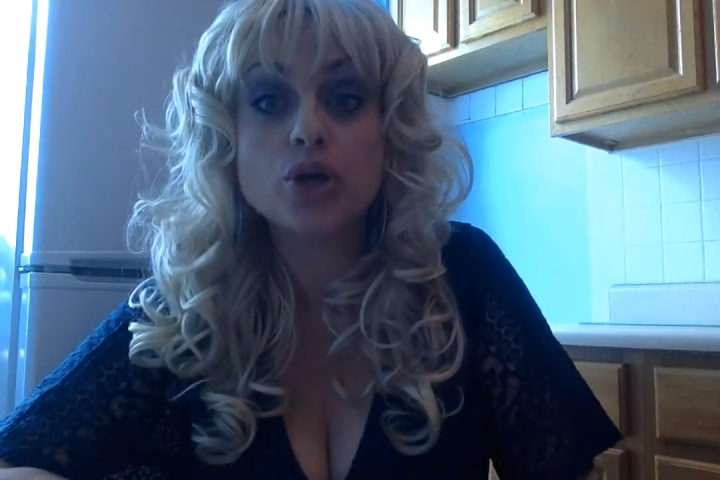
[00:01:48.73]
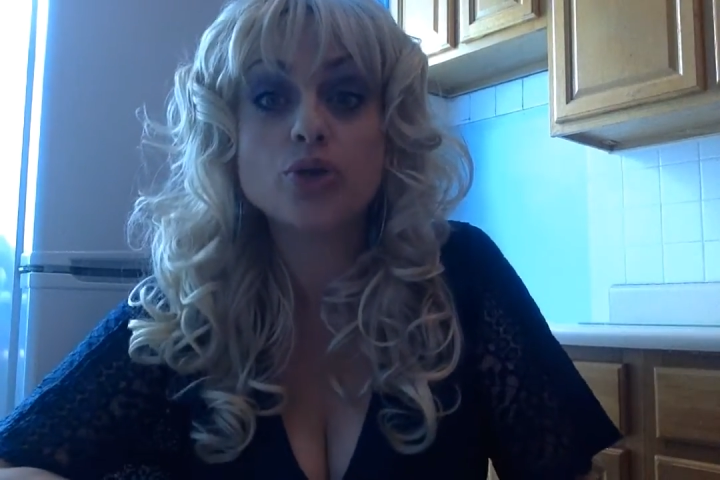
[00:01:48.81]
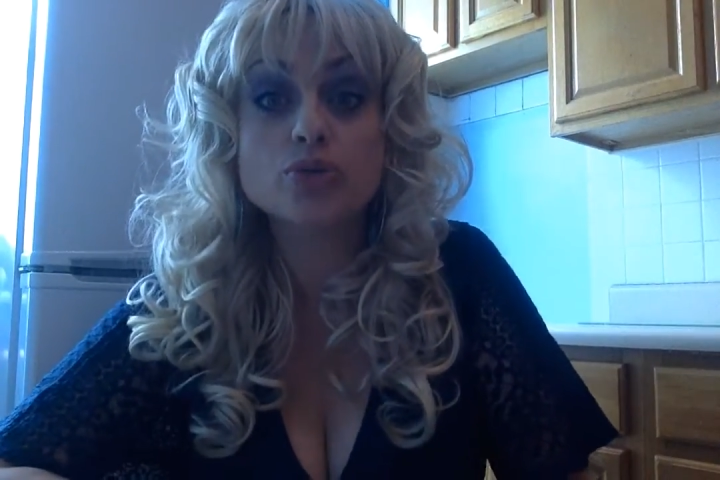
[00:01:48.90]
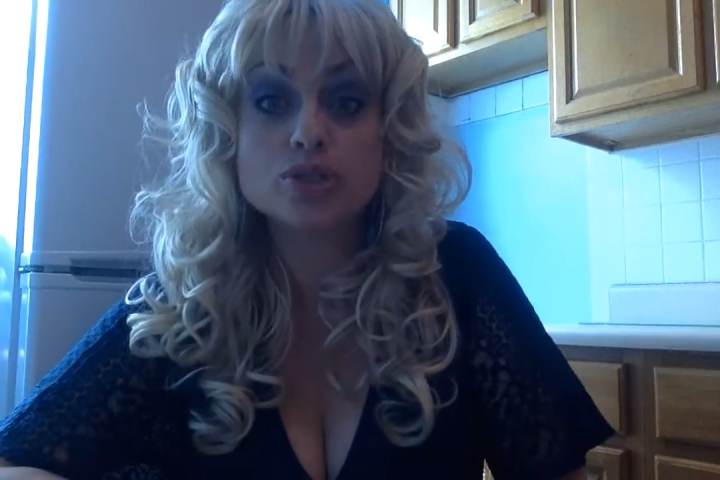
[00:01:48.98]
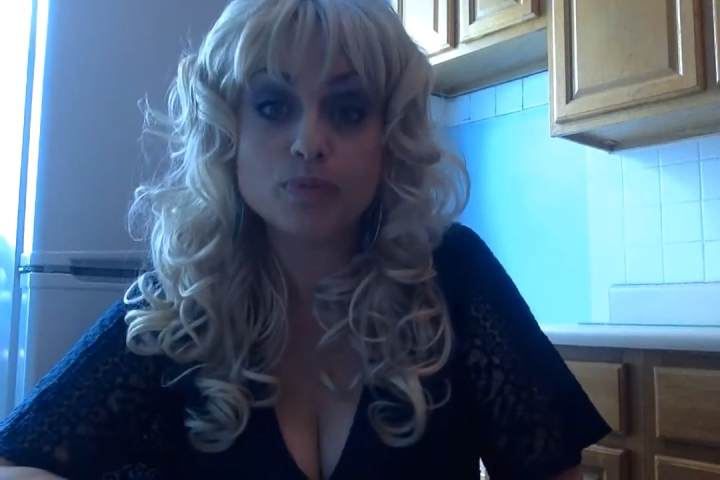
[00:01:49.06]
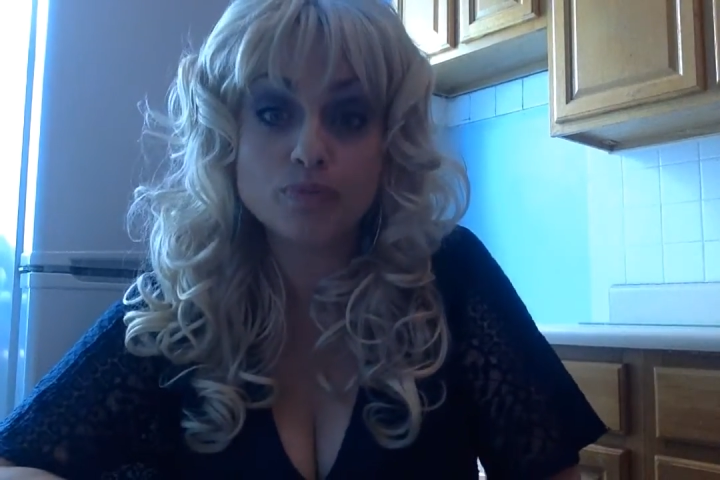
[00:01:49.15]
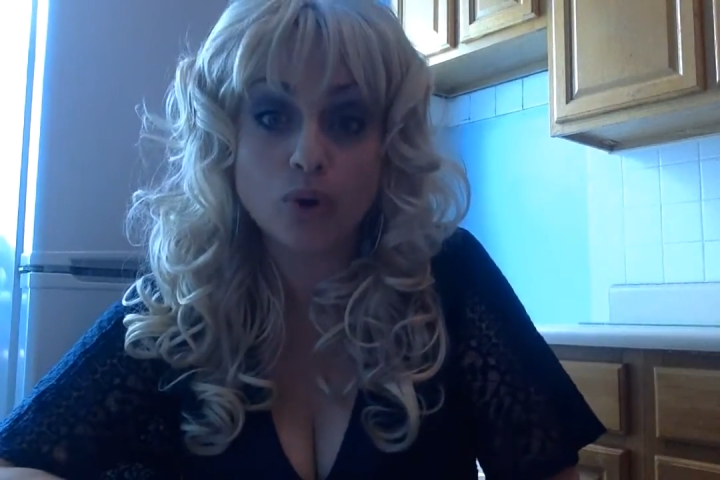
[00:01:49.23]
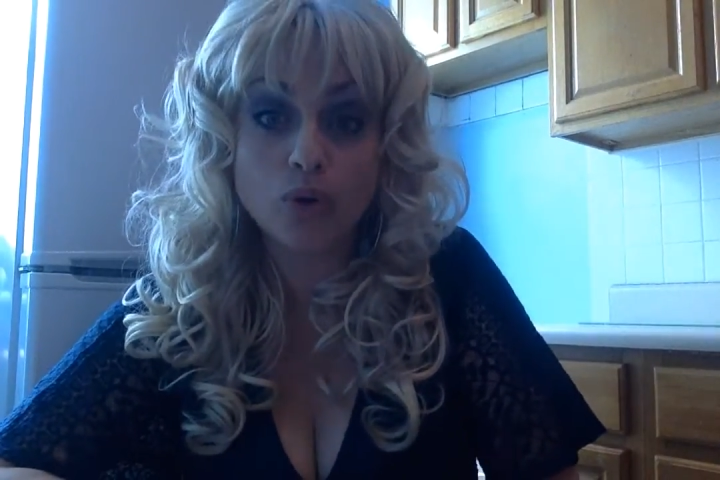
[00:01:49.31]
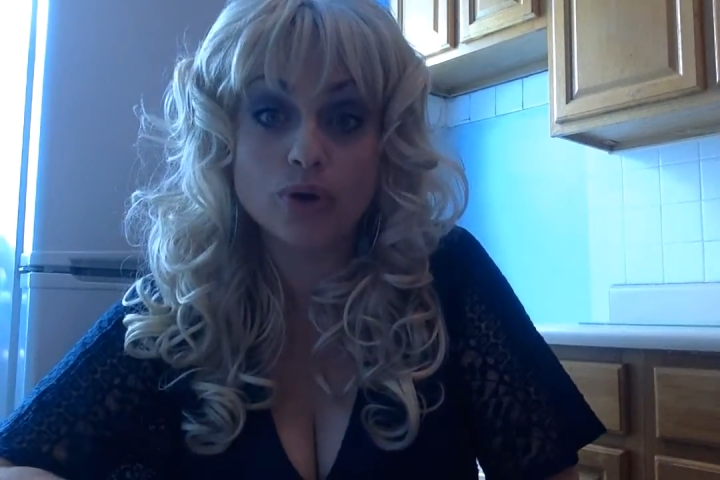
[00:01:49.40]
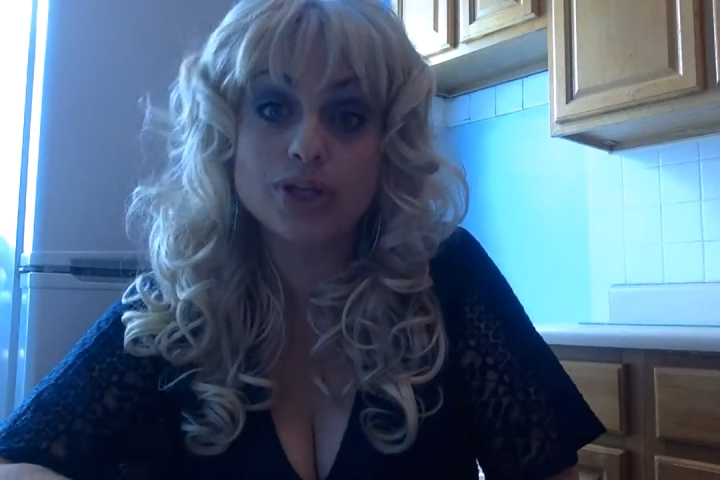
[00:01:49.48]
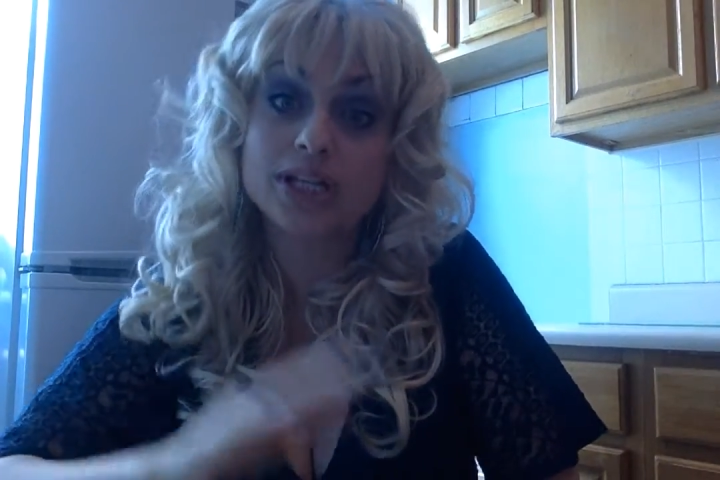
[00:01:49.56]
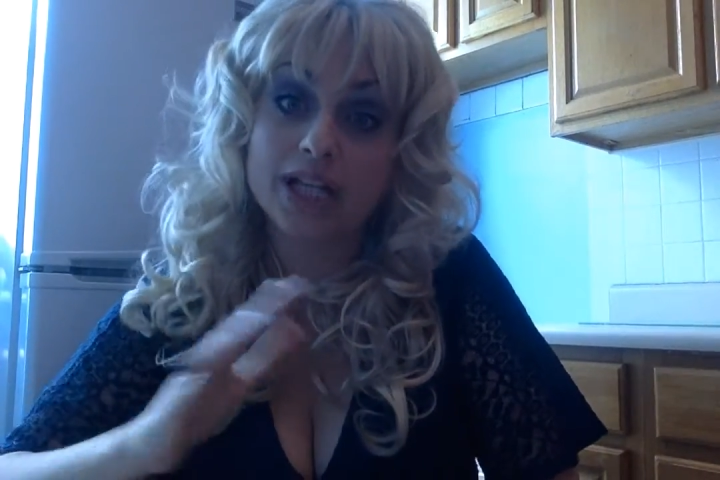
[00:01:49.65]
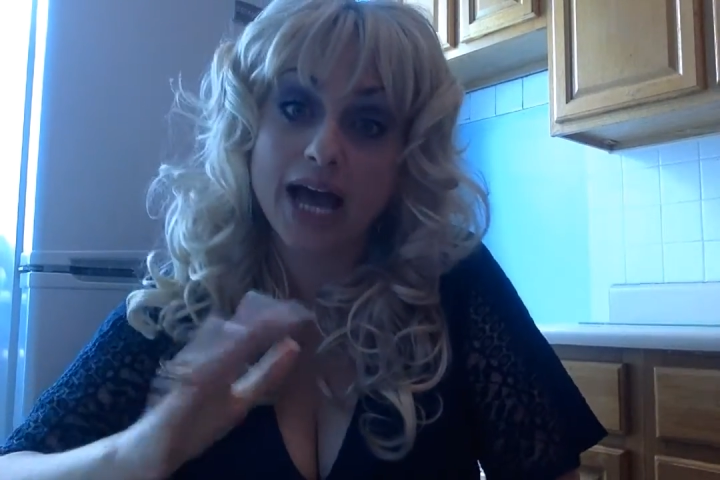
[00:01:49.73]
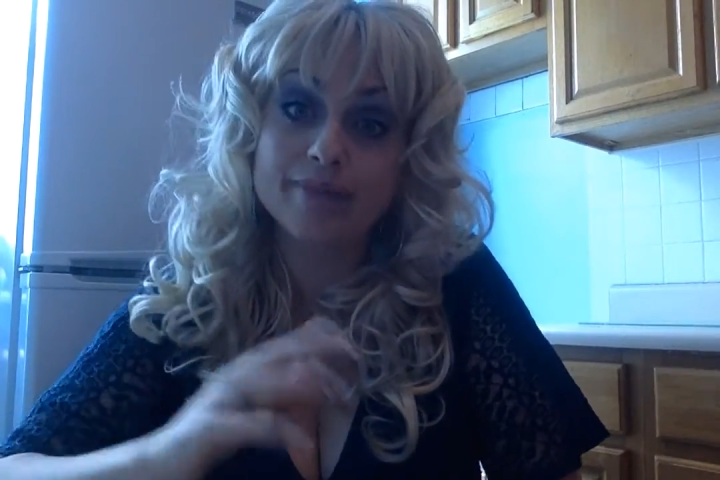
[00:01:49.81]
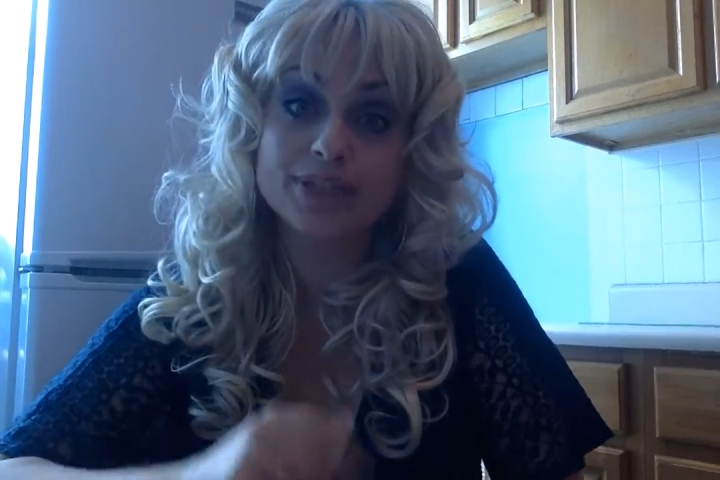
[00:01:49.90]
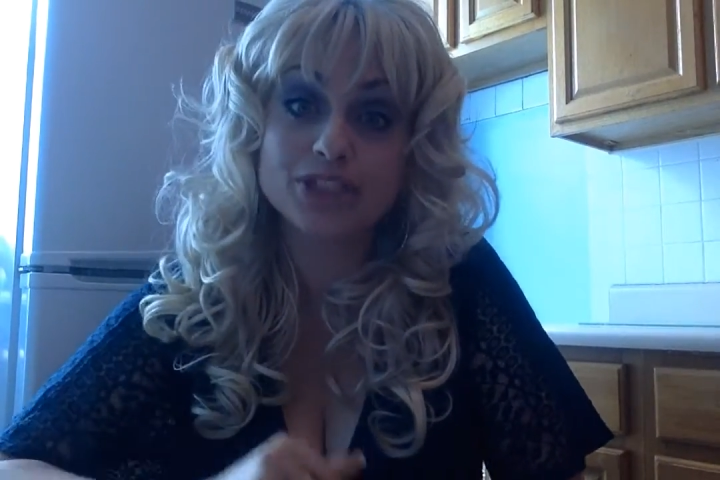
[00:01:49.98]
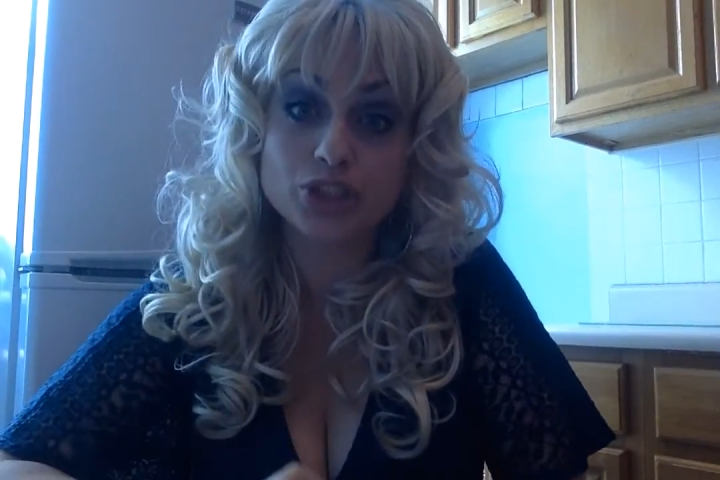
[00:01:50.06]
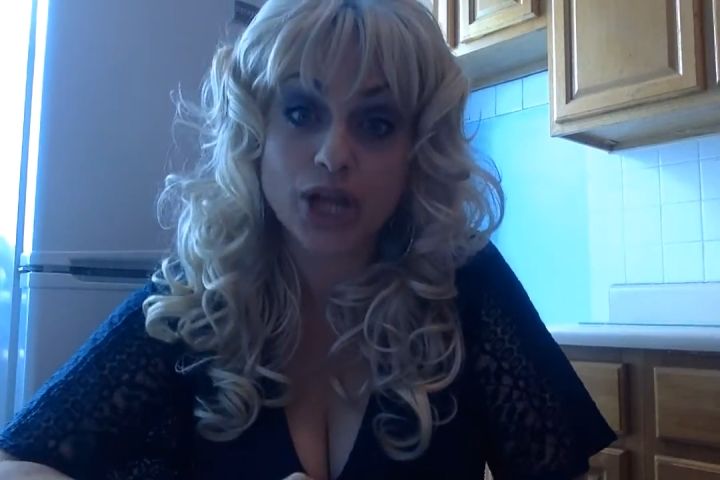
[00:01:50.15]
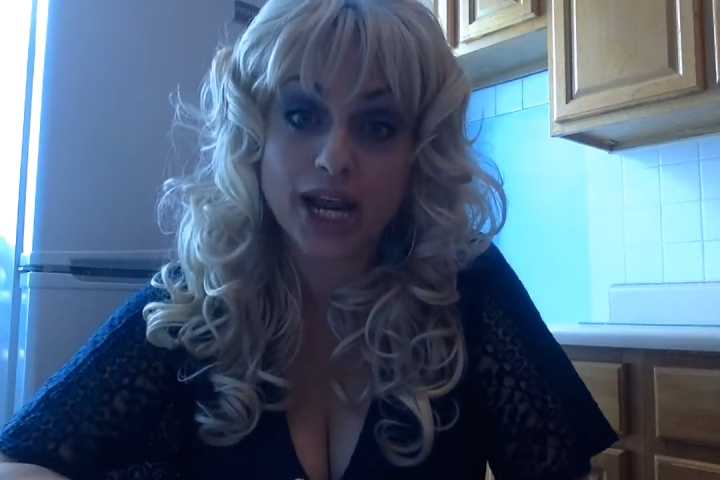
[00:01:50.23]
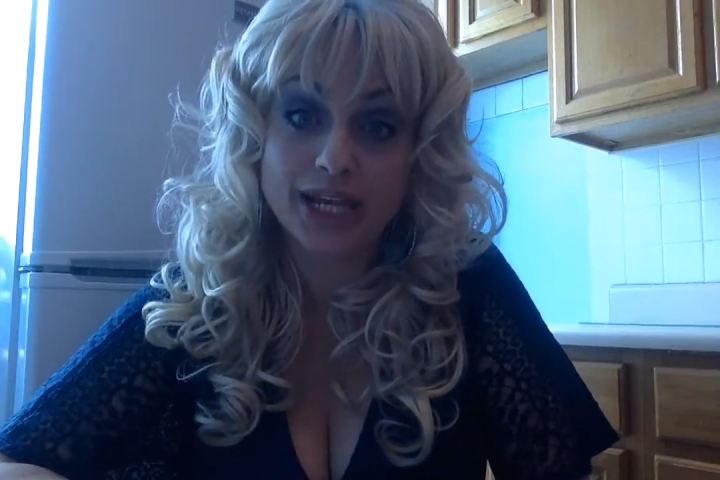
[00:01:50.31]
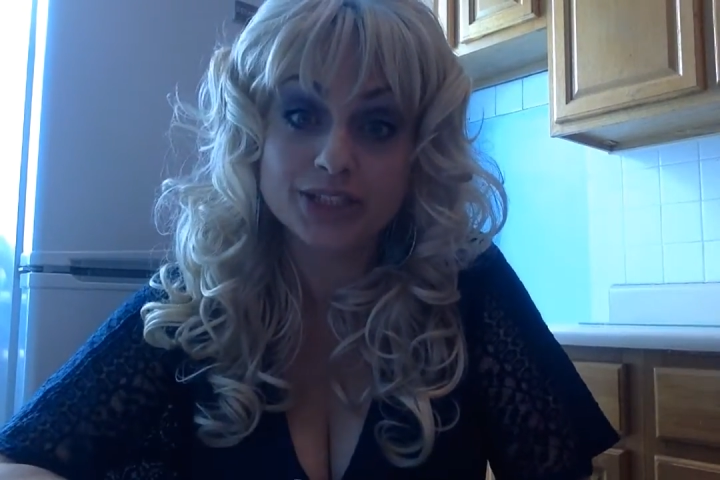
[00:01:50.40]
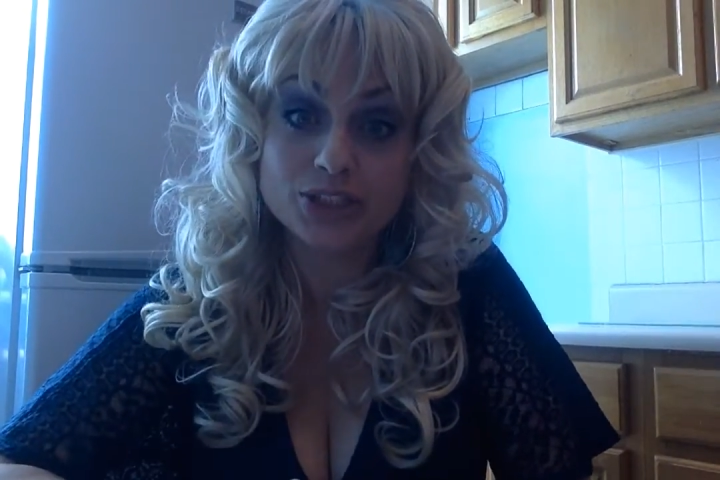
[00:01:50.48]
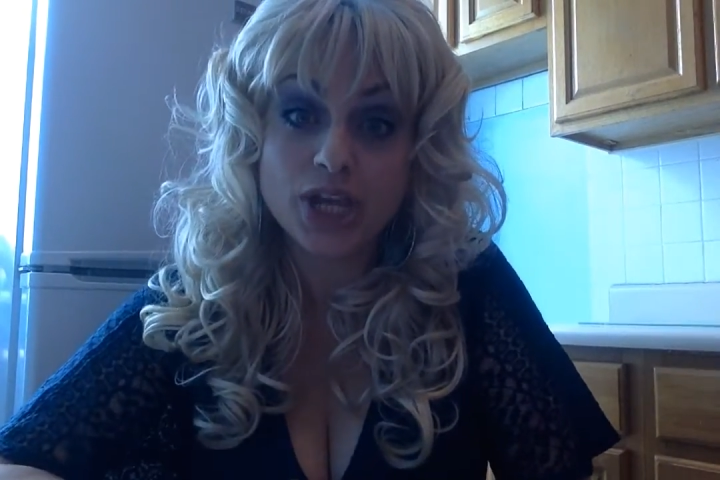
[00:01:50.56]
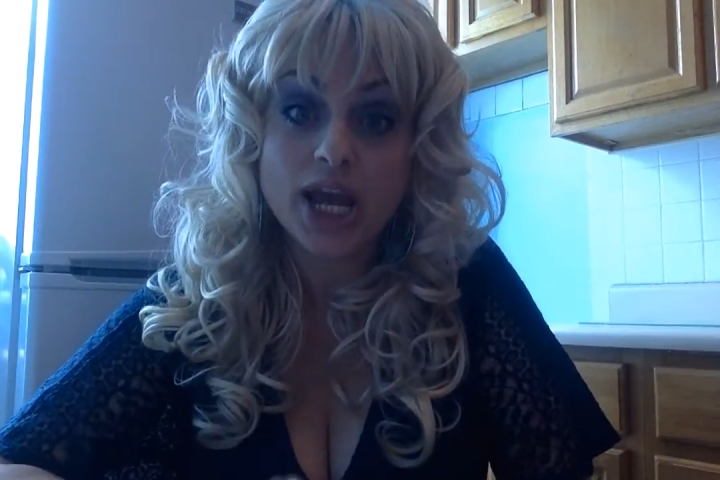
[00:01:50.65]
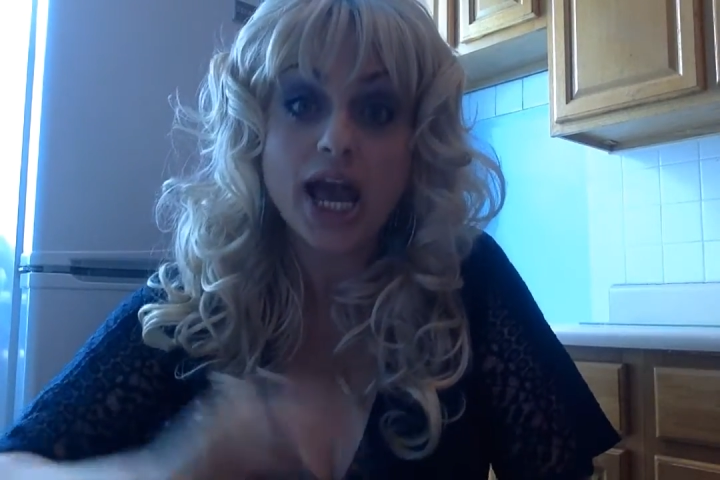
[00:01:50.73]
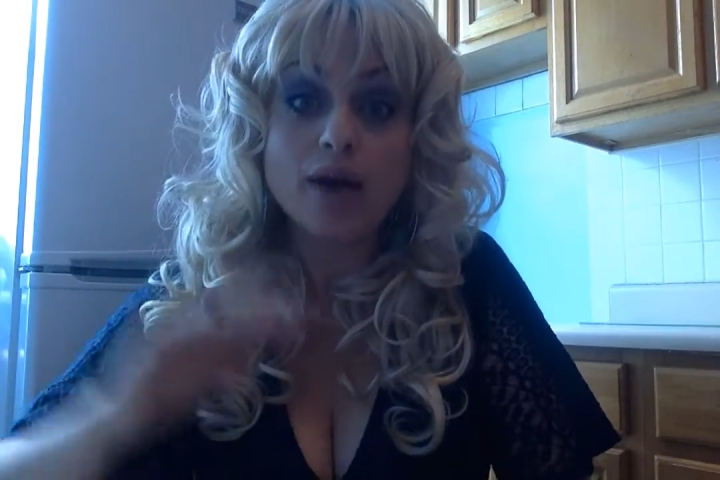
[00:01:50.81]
who support climate change